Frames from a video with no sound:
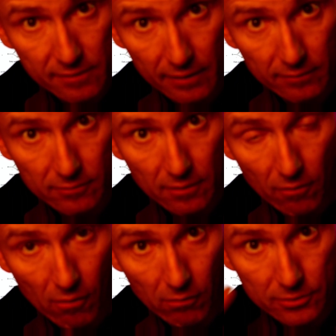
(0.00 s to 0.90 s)
things,
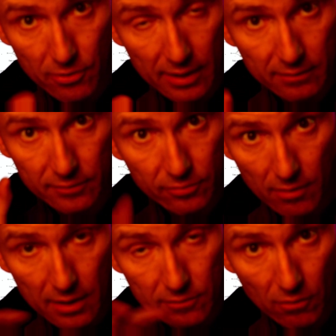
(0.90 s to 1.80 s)
they're all
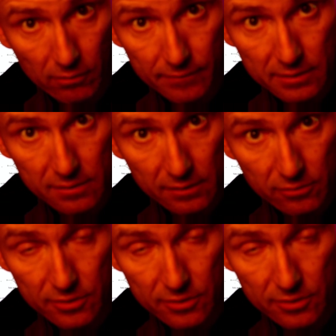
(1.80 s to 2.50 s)
triglycerides, all of these things are